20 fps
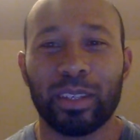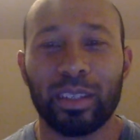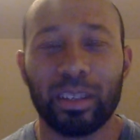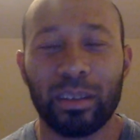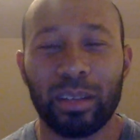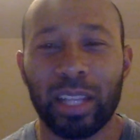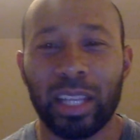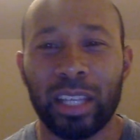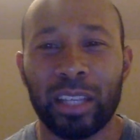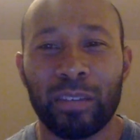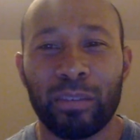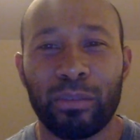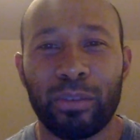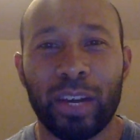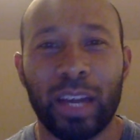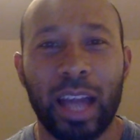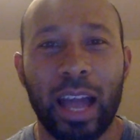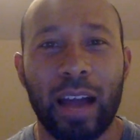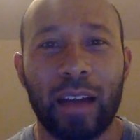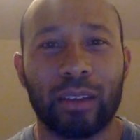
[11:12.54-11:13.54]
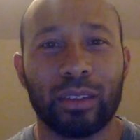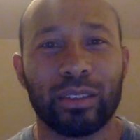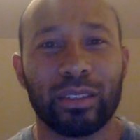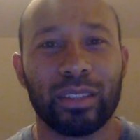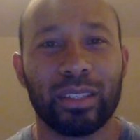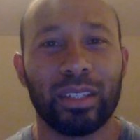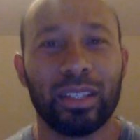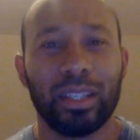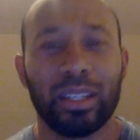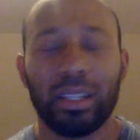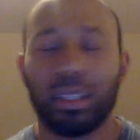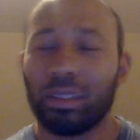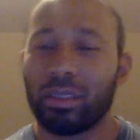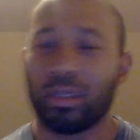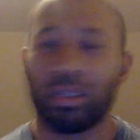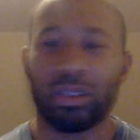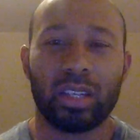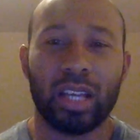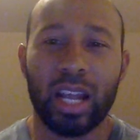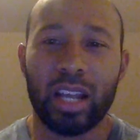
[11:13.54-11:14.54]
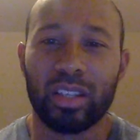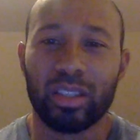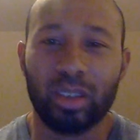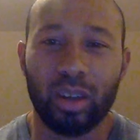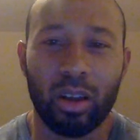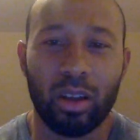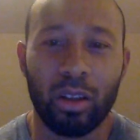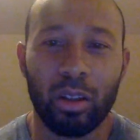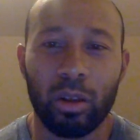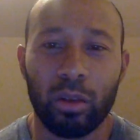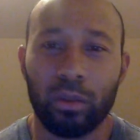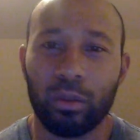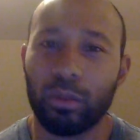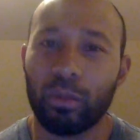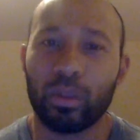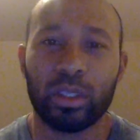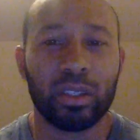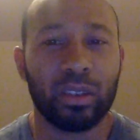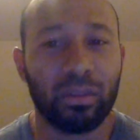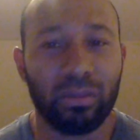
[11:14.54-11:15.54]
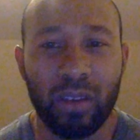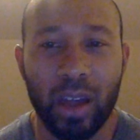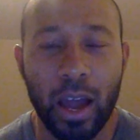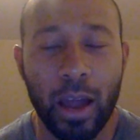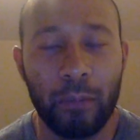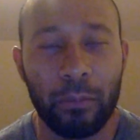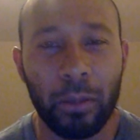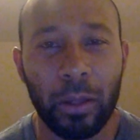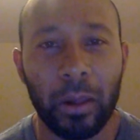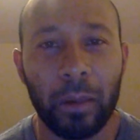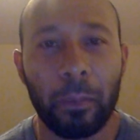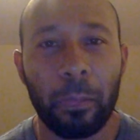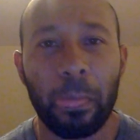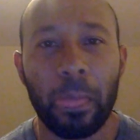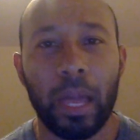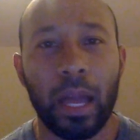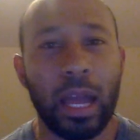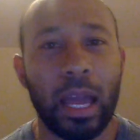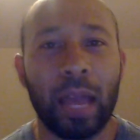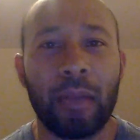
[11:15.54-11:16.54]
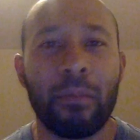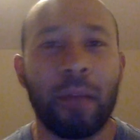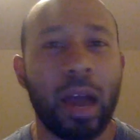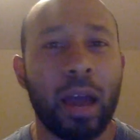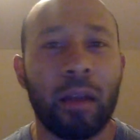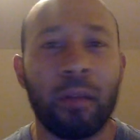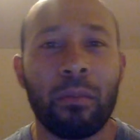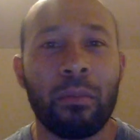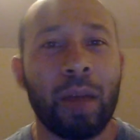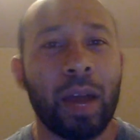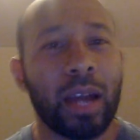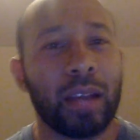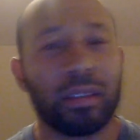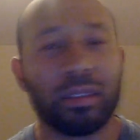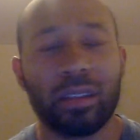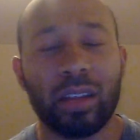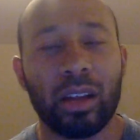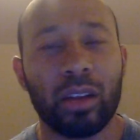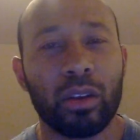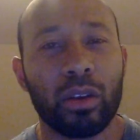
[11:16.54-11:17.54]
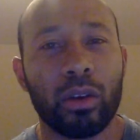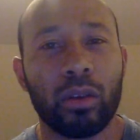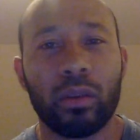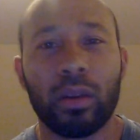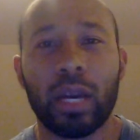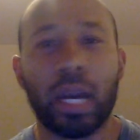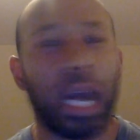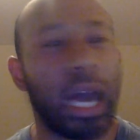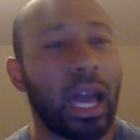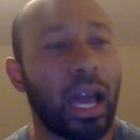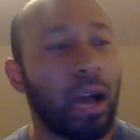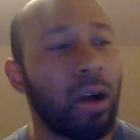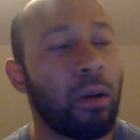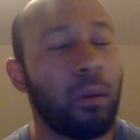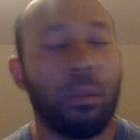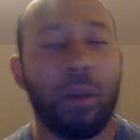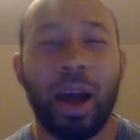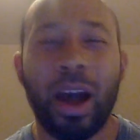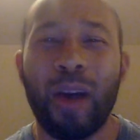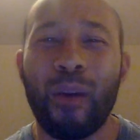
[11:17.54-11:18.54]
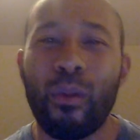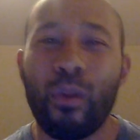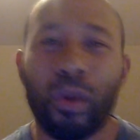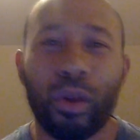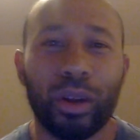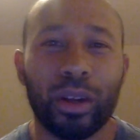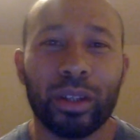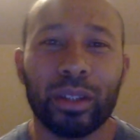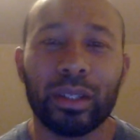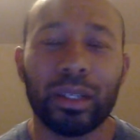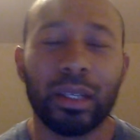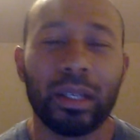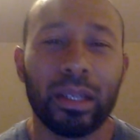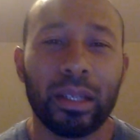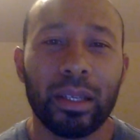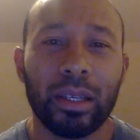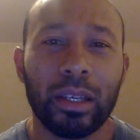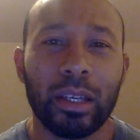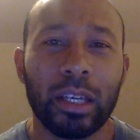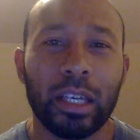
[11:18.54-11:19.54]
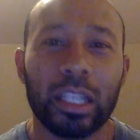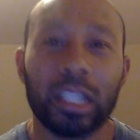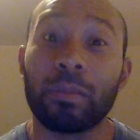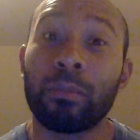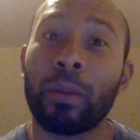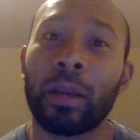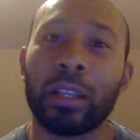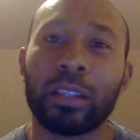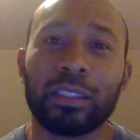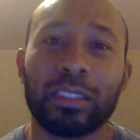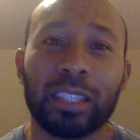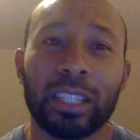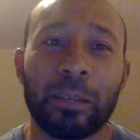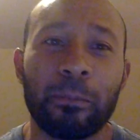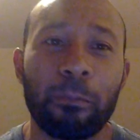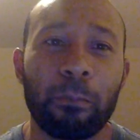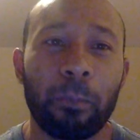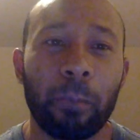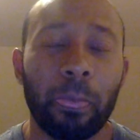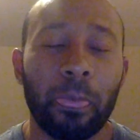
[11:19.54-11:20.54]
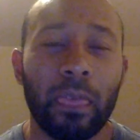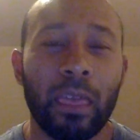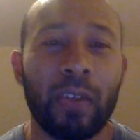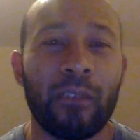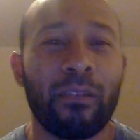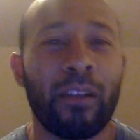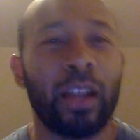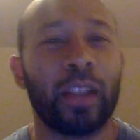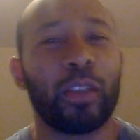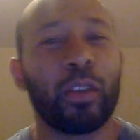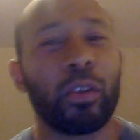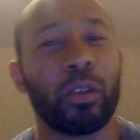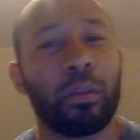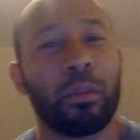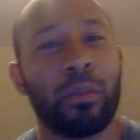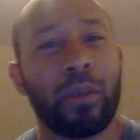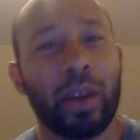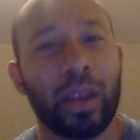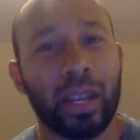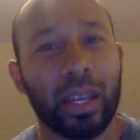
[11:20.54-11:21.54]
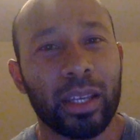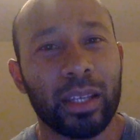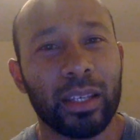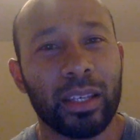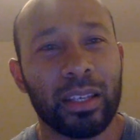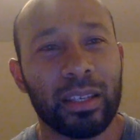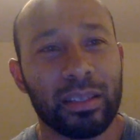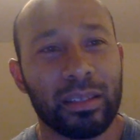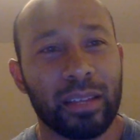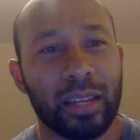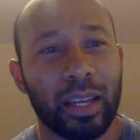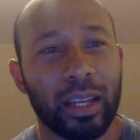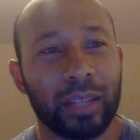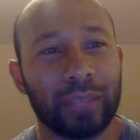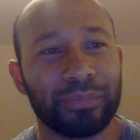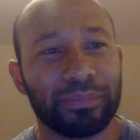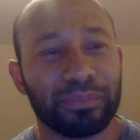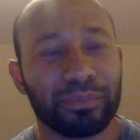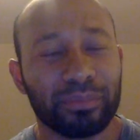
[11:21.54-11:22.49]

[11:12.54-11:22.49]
Clean the fuck house. So you just gotta start all over, which is fine, man. I don't mind starting over. I don't mind working. Especially if I know the money is there.